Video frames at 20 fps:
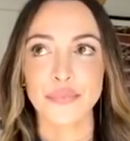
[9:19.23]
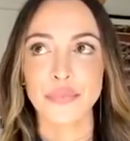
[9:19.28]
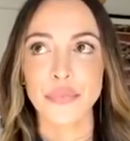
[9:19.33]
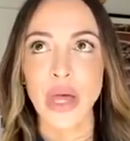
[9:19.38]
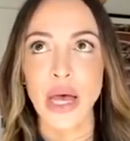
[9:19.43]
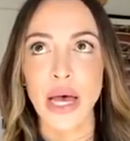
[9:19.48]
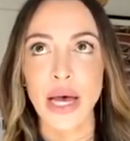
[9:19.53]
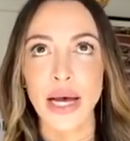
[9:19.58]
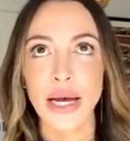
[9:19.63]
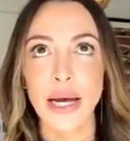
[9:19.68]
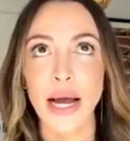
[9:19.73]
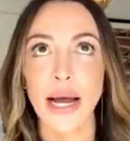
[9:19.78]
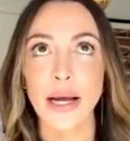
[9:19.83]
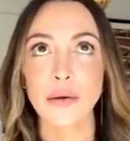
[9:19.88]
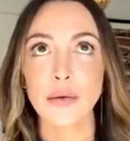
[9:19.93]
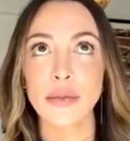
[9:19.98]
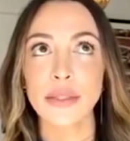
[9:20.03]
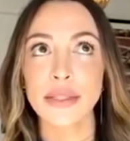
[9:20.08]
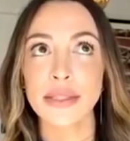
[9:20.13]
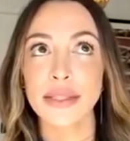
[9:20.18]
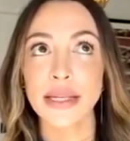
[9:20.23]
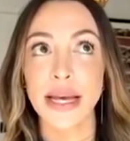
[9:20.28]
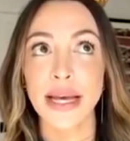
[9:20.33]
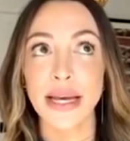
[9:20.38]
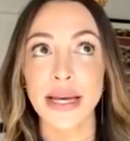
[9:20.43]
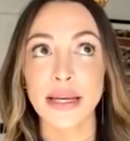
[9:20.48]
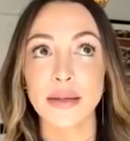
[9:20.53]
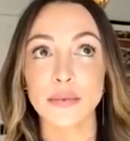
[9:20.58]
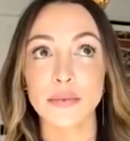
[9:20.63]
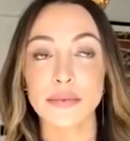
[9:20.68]
Uh, I would
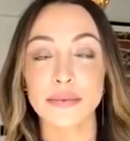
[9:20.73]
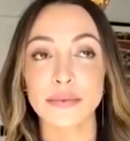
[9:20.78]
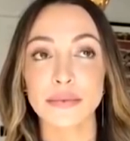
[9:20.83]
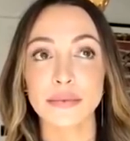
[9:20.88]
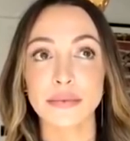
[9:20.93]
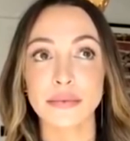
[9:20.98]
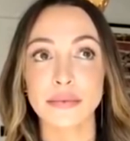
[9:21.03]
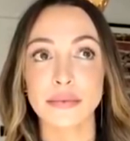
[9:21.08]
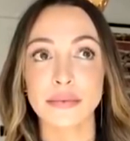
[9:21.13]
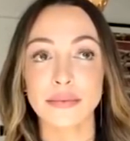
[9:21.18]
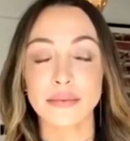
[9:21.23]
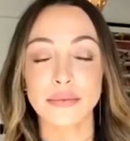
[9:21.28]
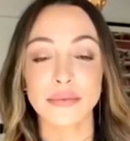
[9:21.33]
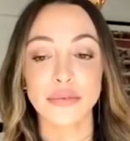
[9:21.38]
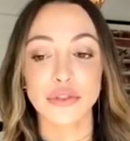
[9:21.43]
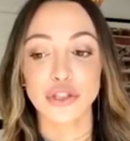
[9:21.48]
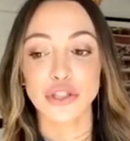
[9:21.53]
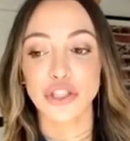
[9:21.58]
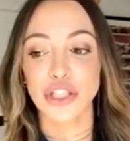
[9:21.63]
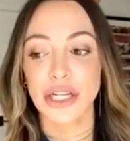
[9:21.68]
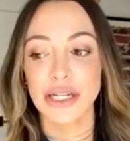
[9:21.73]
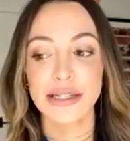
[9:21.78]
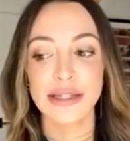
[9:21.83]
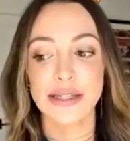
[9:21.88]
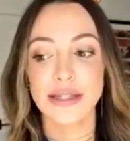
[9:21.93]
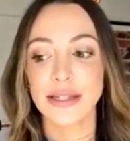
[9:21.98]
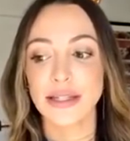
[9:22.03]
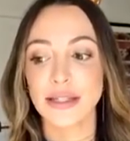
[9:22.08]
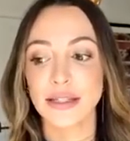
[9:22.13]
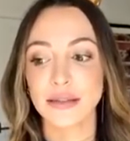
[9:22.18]
say
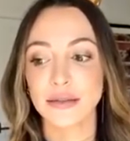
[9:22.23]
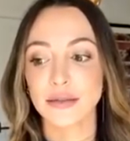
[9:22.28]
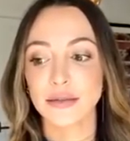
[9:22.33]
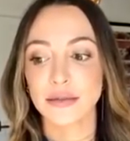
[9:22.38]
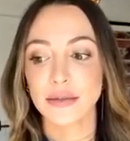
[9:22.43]
just,